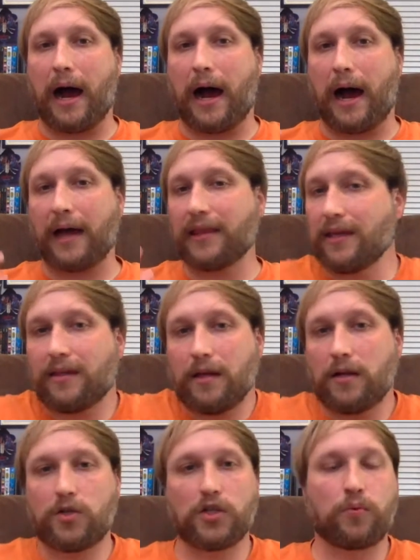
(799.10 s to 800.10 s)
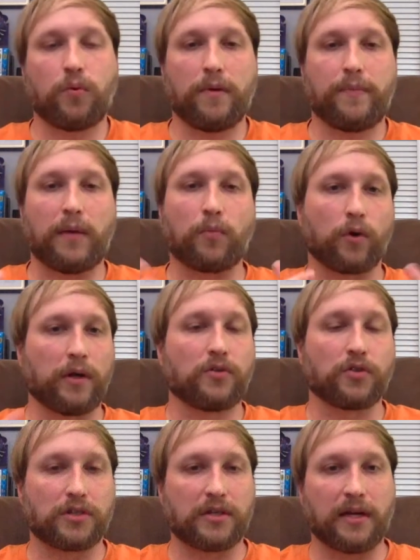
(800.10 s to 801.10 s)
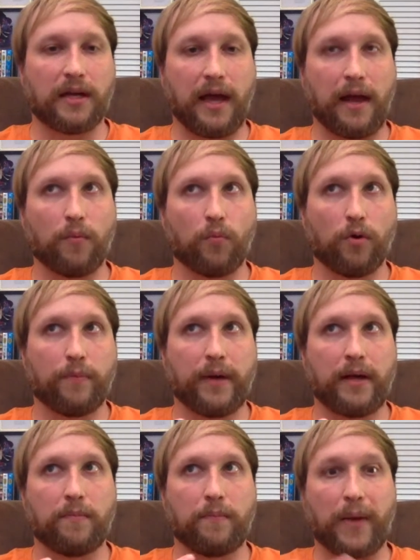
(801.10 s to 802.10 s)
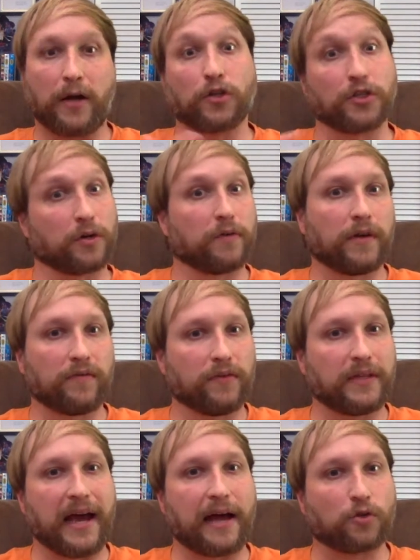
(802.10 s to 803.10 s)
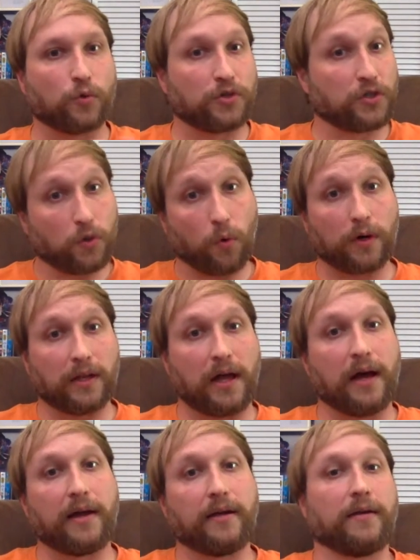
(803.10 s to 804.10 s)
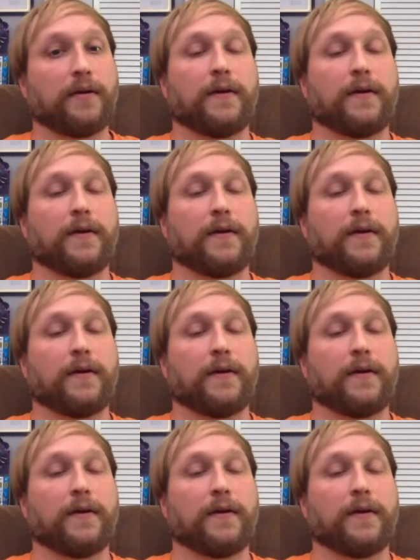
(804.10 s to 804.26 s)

I think that it just would have been more interesting and would have been better serving for the actual storyline.